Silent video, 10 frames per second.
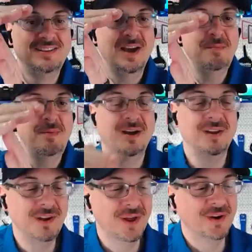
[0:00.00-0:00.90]
Time out.
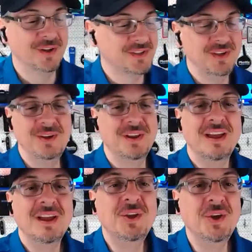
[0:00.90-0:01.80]
You notice
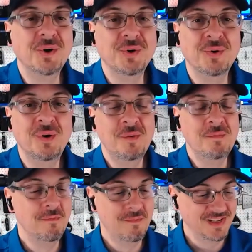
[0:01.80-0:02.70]
you,
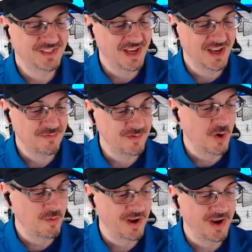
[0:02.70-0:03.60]
myself,
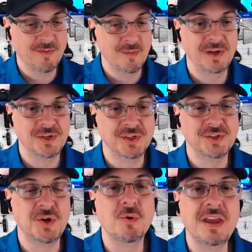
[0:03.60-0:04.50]
no one ever mentions
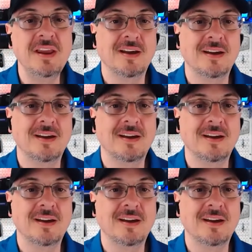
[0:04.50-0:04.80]
Tokina.